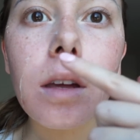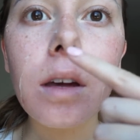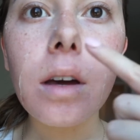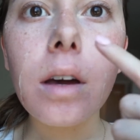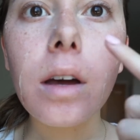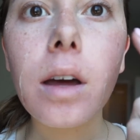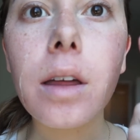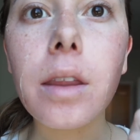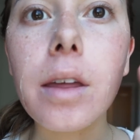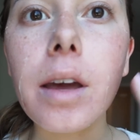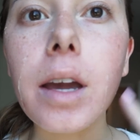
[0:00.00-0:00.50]

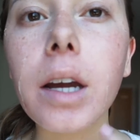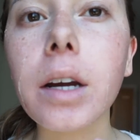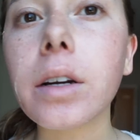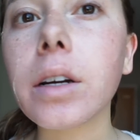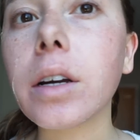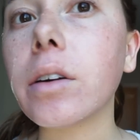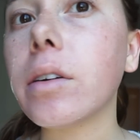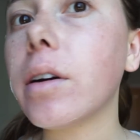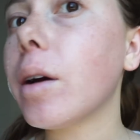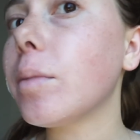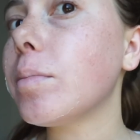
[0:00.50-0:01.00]
the
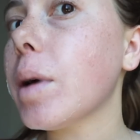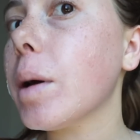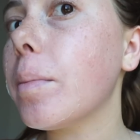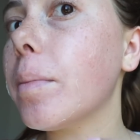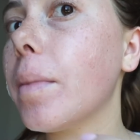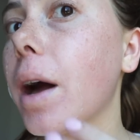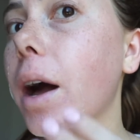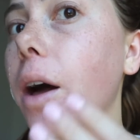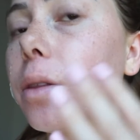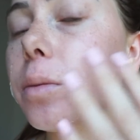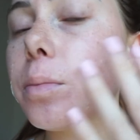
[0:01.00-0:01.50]
area around my
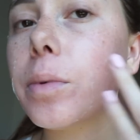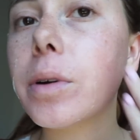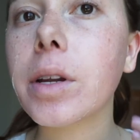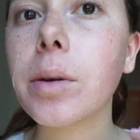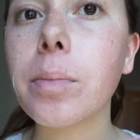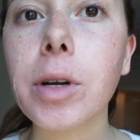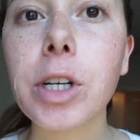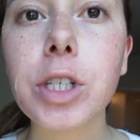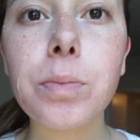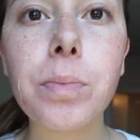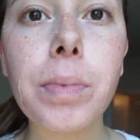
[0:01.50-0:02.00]
mouth pretty
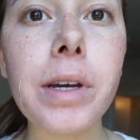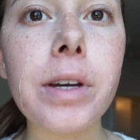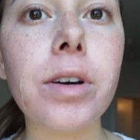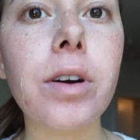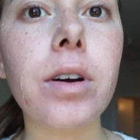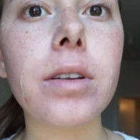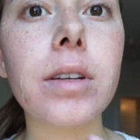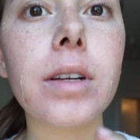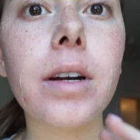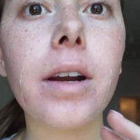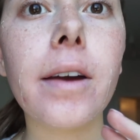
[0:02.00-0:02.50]
much
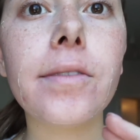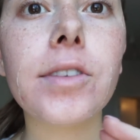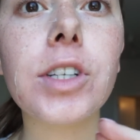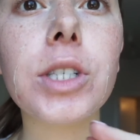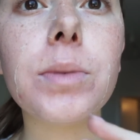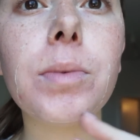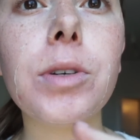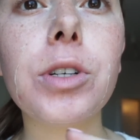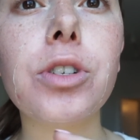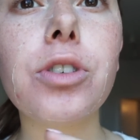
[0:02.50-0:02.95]
peeled, and I've just been